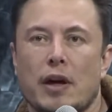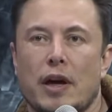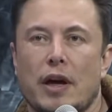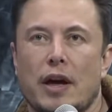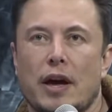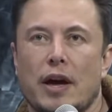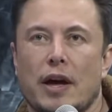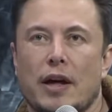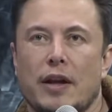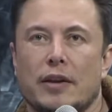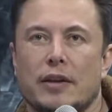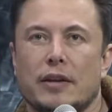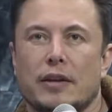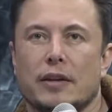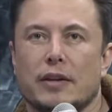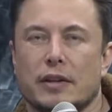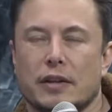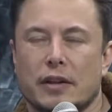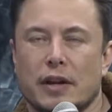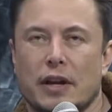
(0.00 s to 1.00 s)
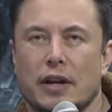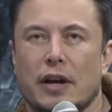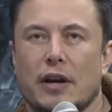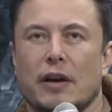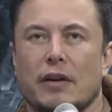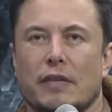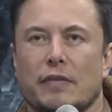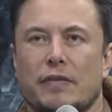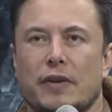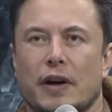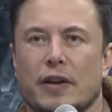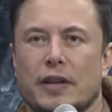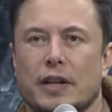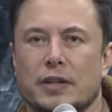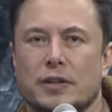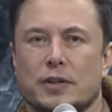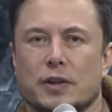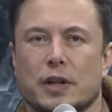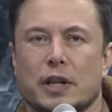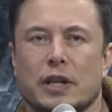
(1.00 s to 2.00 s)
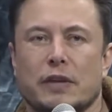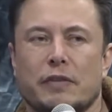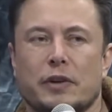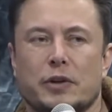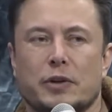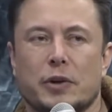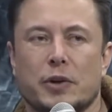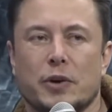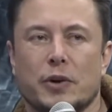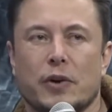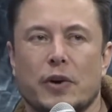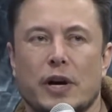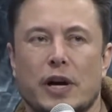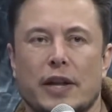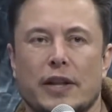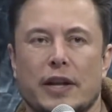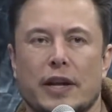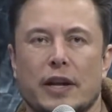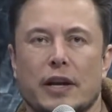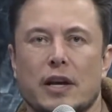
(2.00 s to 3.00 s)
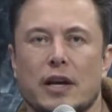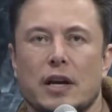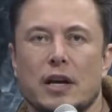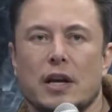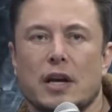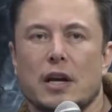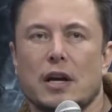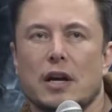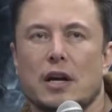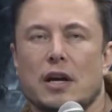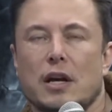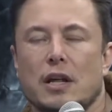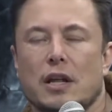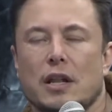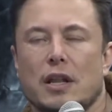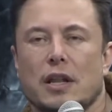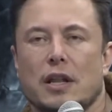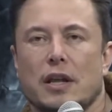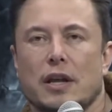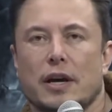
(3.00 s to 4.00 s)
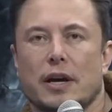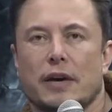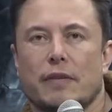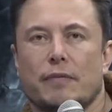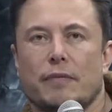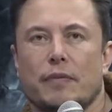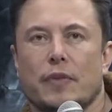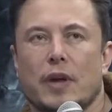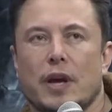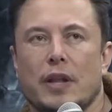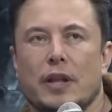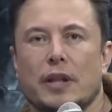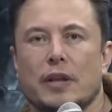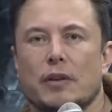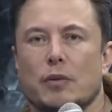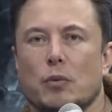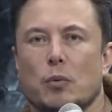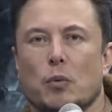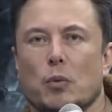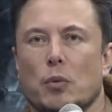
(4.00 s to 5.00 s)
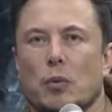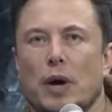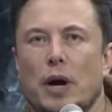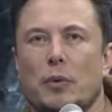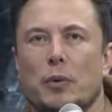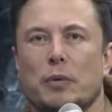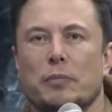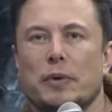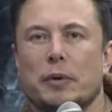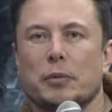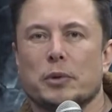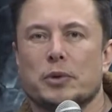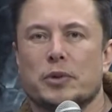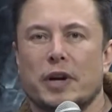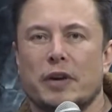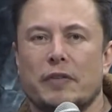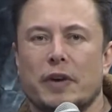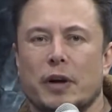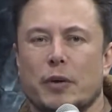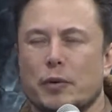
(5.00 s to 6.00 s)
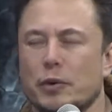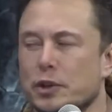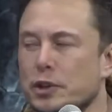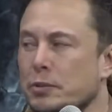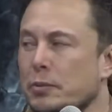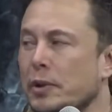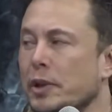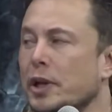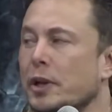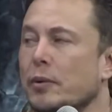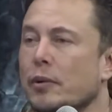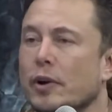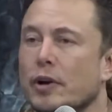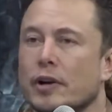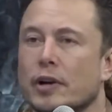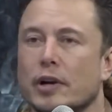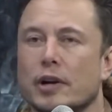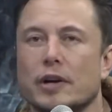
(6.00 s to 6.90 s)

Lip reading: And I found that certainly to be true. And then why weren't people trying to make reusability work?